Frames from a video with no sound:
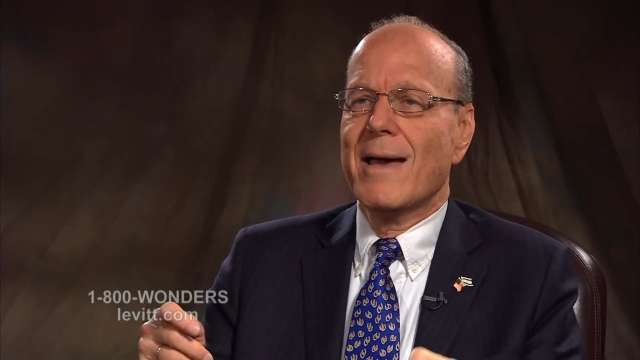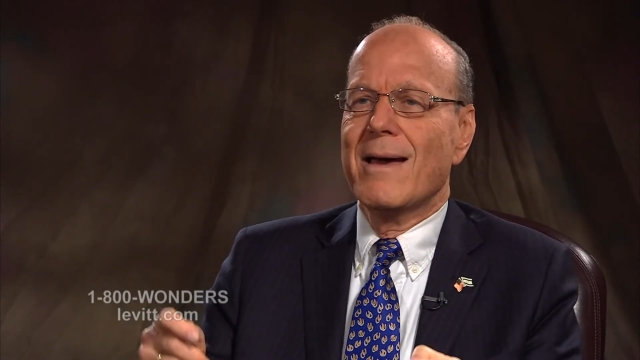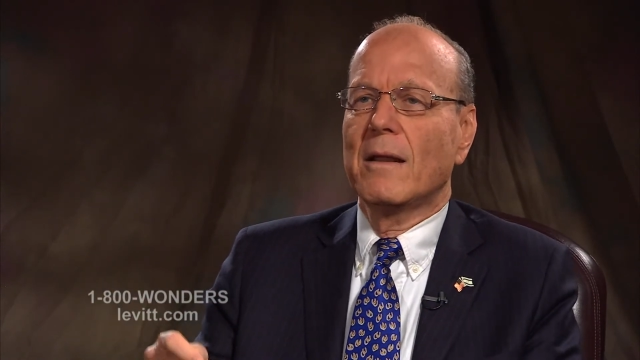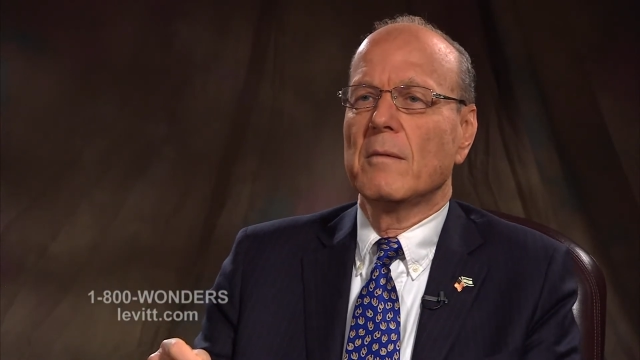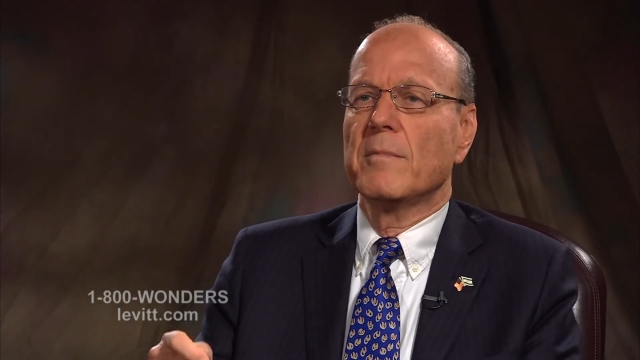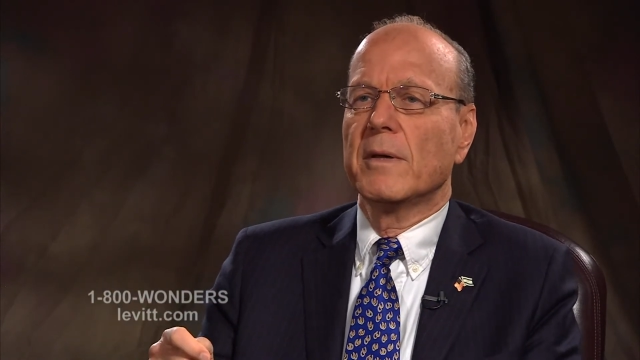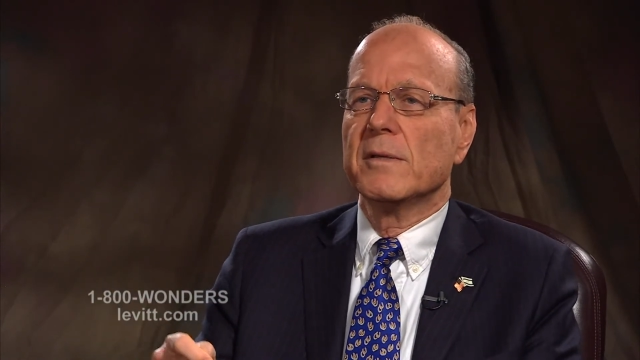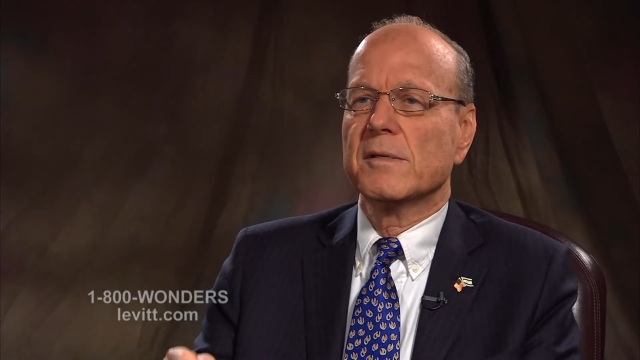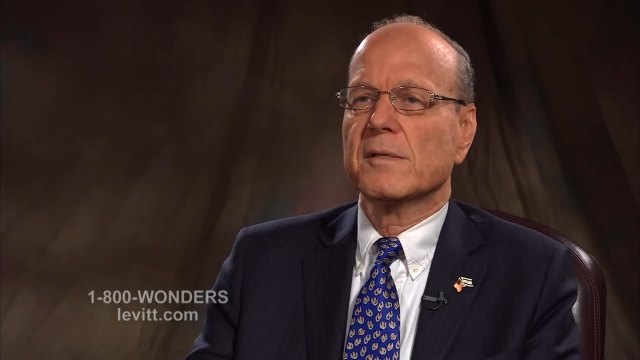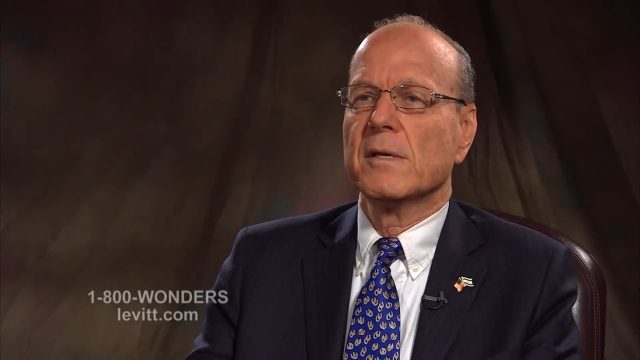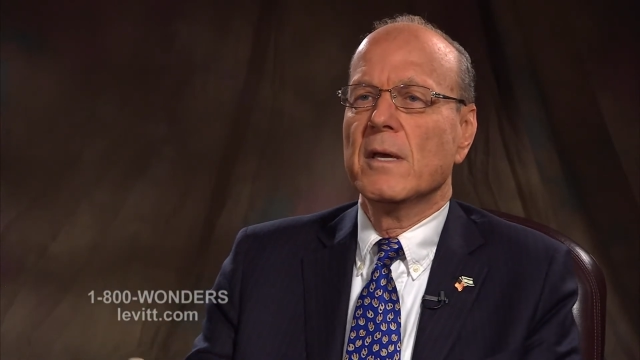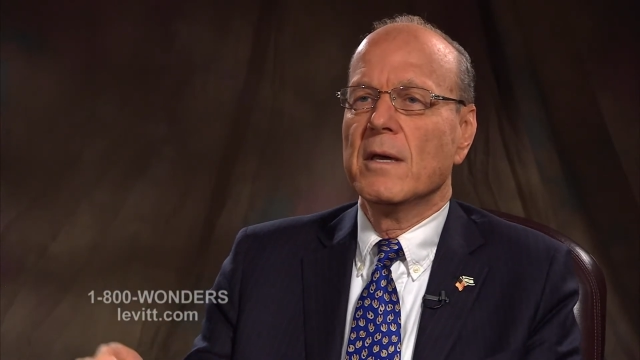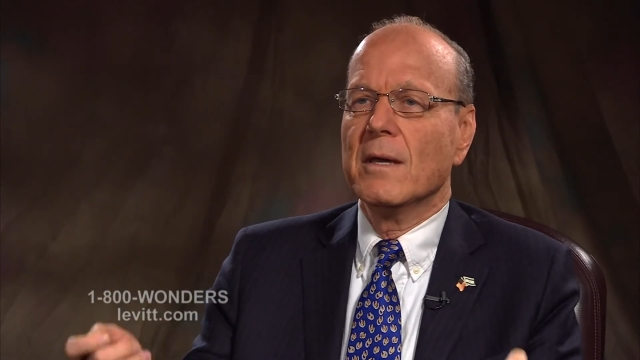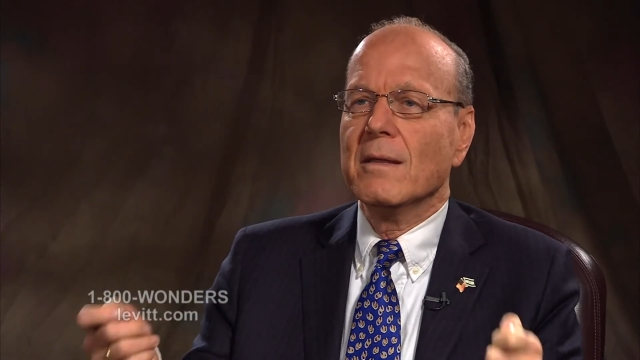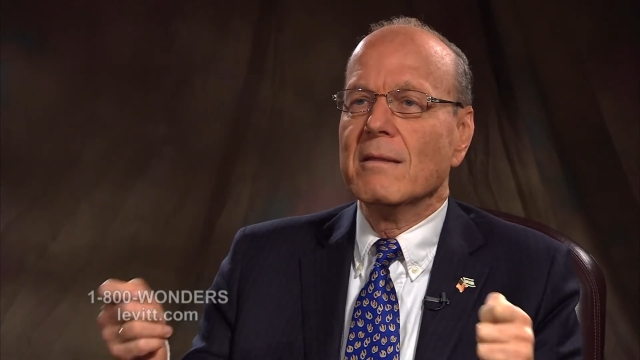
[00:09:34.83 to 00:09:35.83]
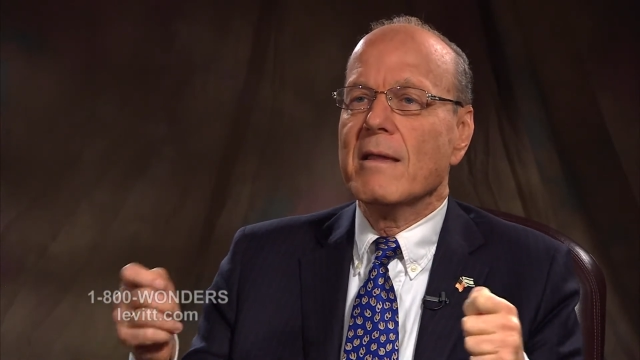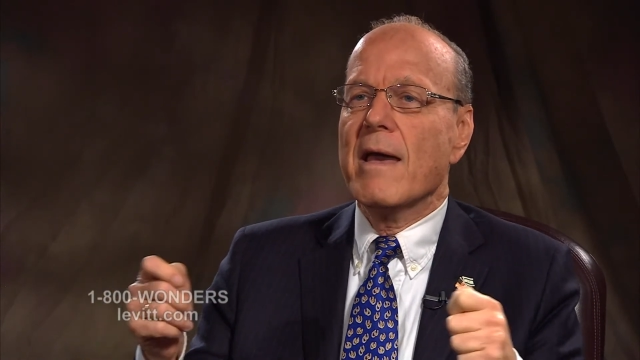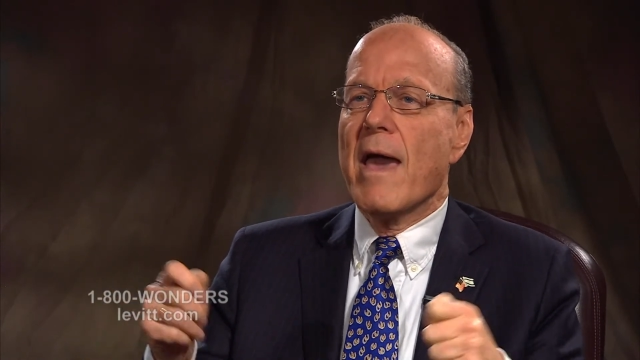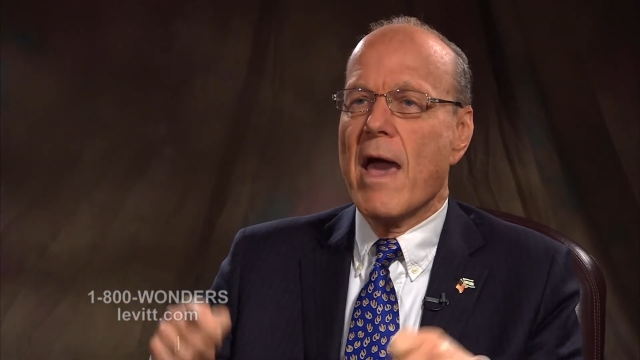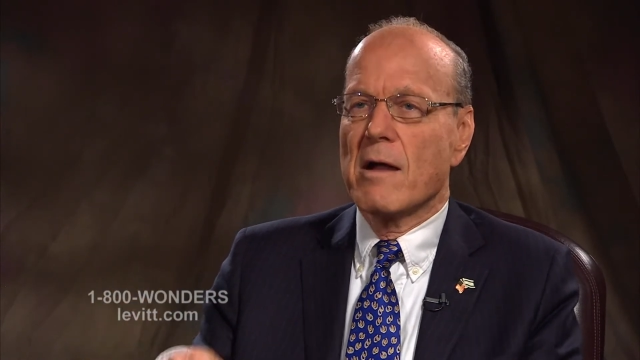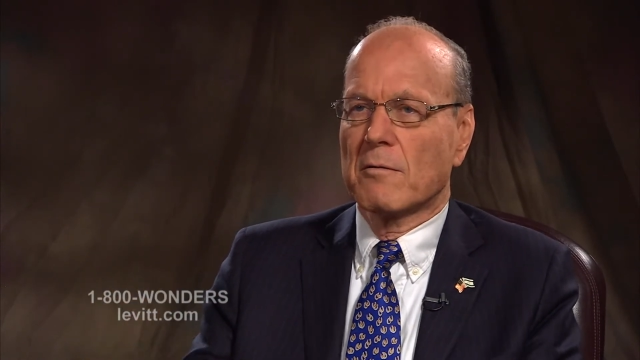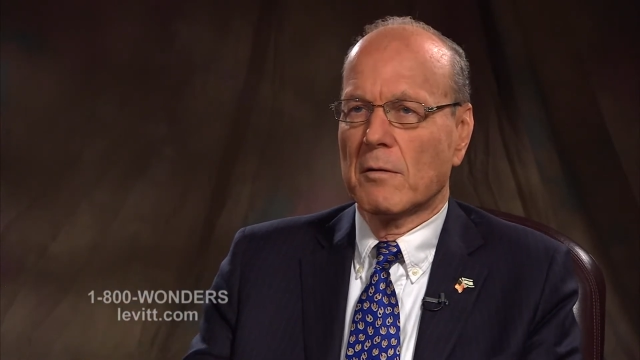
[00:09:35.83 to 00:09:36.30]
elements in
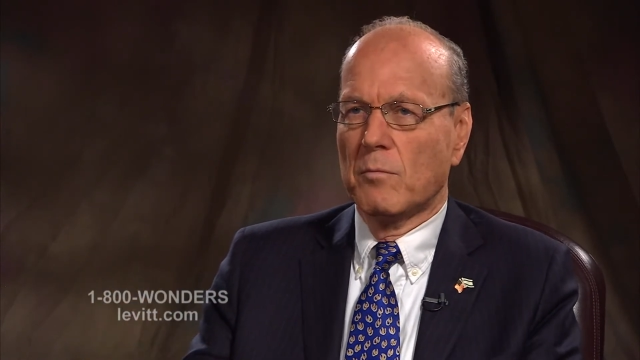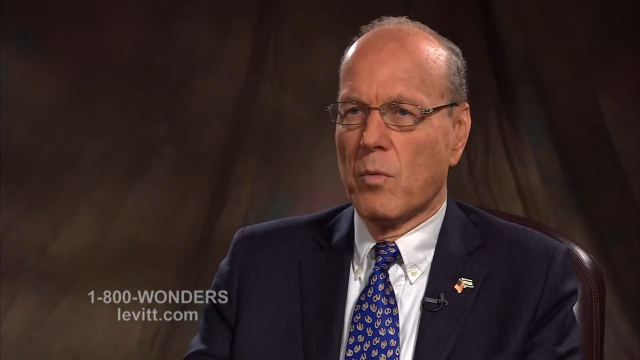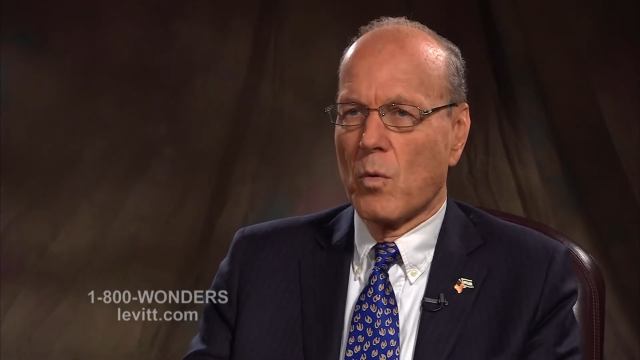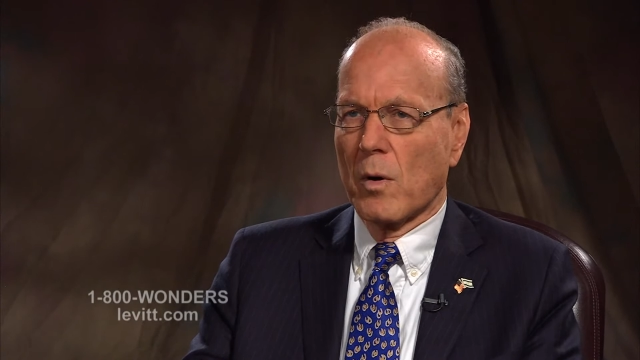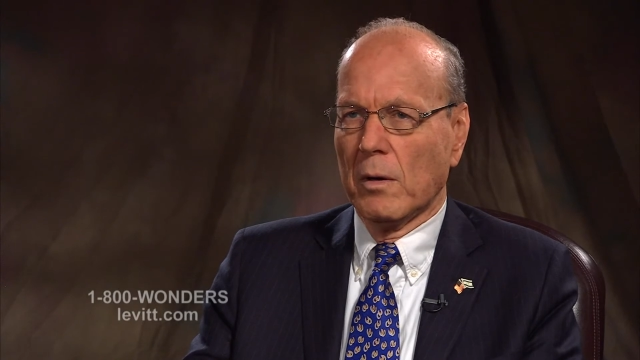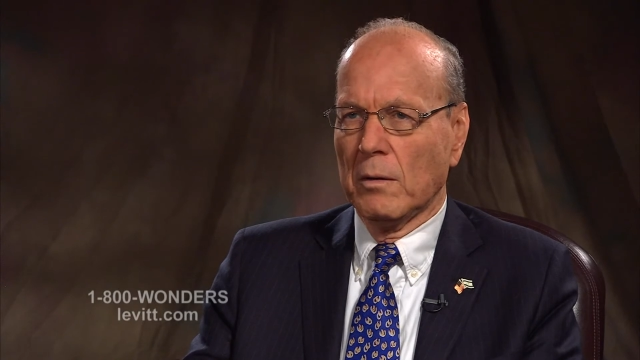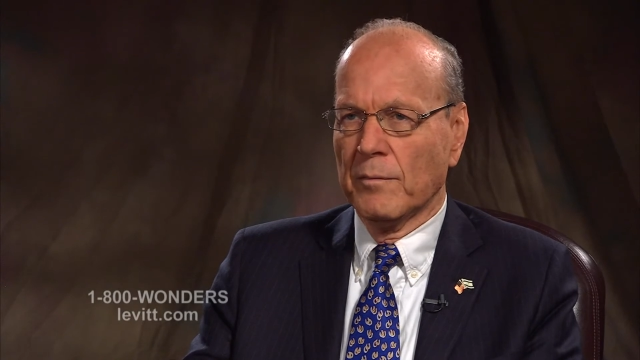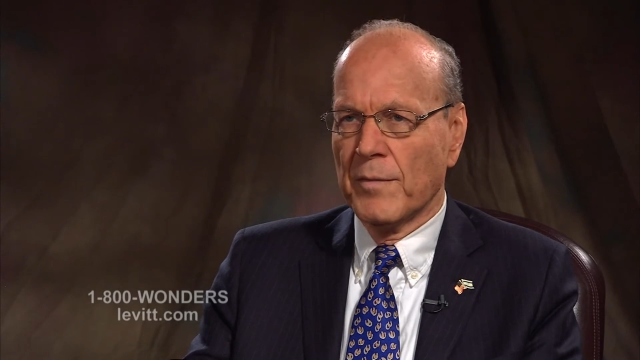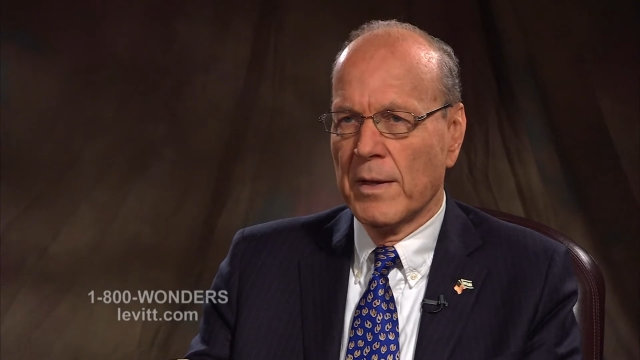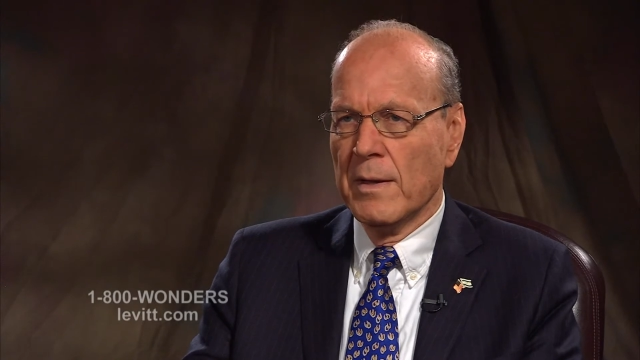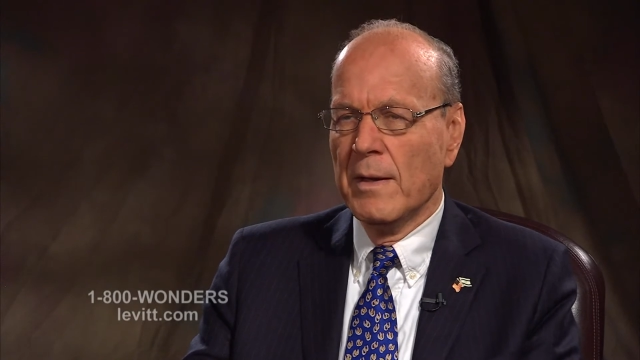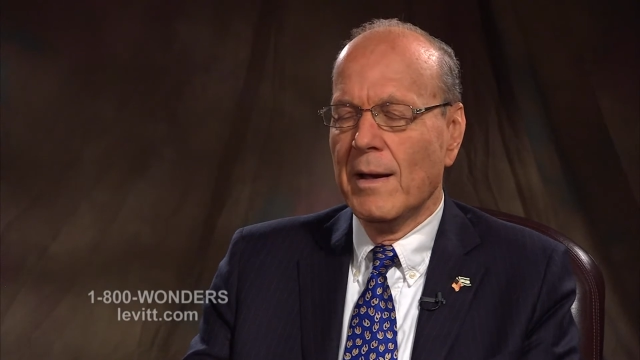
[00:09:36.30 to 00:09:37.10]
the Arab world